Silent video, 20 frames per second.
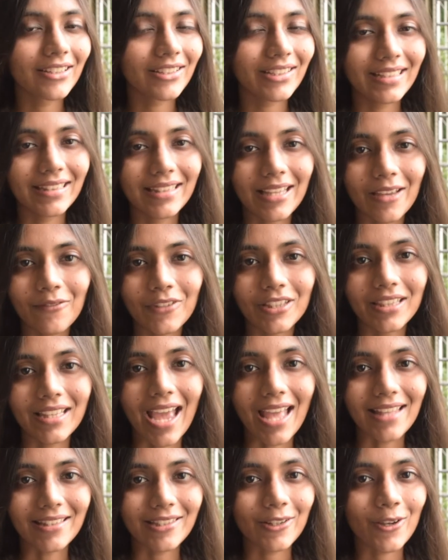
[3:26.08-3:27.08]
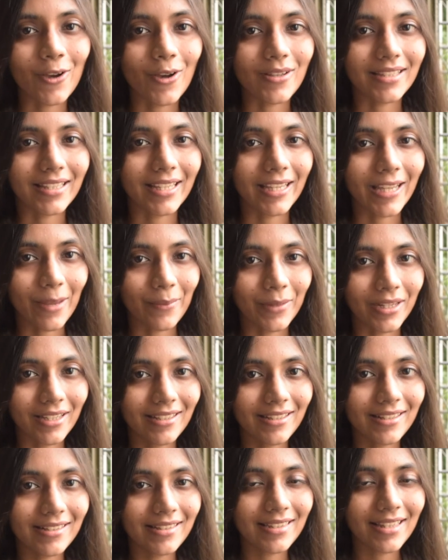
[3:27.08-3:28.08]
treat them with cancer-causing
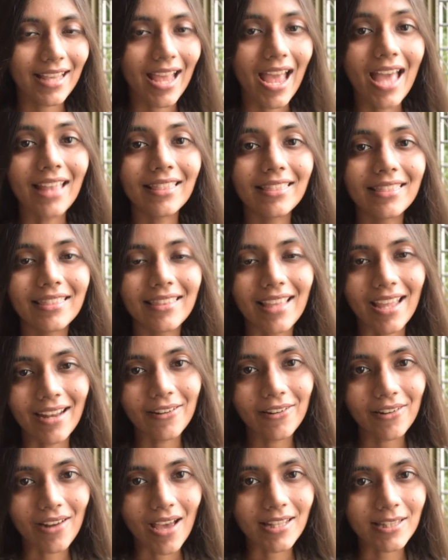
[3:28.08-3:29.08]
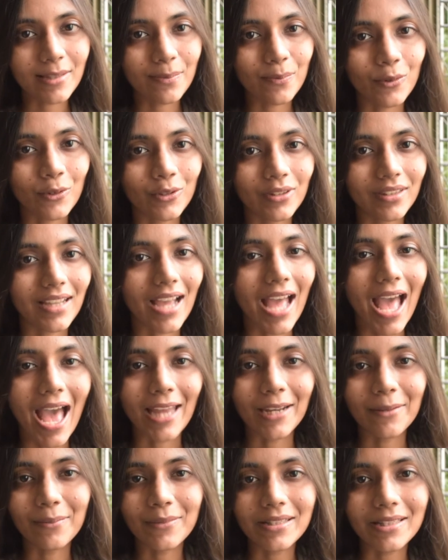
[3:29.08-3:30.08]
chemicals, and then transport the
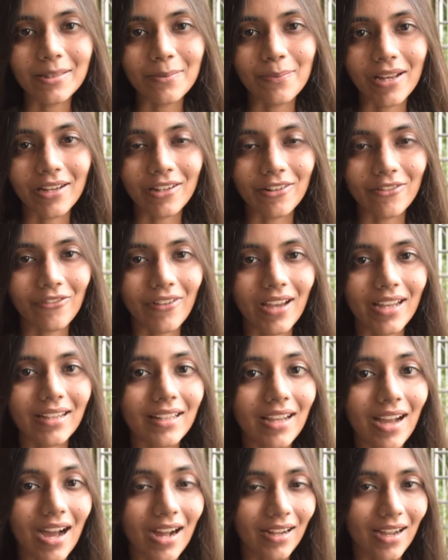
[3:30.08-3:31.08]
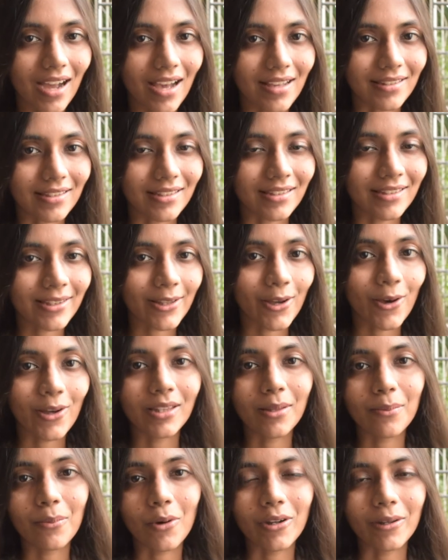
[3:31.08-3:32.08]
animals' petrified carcasses
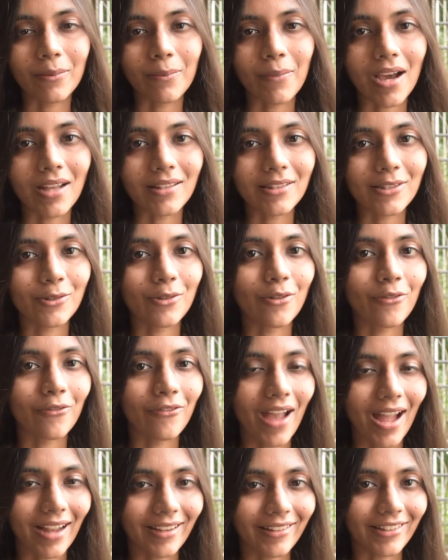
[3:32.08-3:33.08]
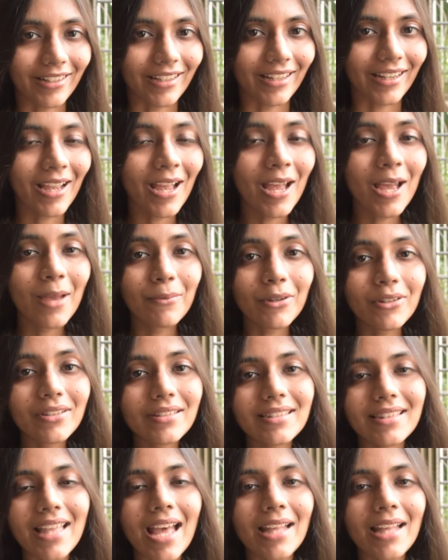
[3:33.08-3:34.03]
or their body parts to a factory, because